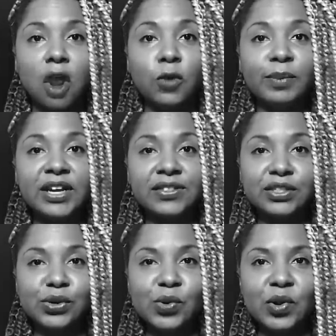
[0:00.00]
Opening
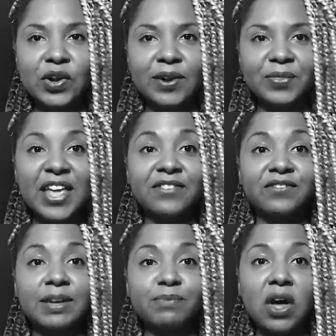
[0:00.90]
the door, they
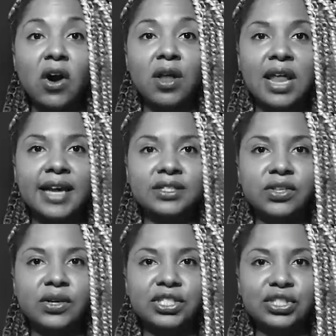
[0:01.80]
flipped the hall
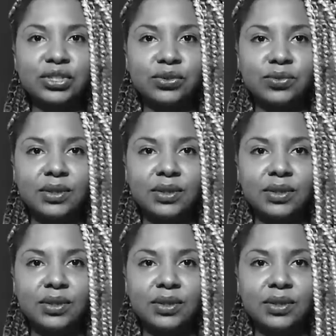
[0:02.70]
lights on too.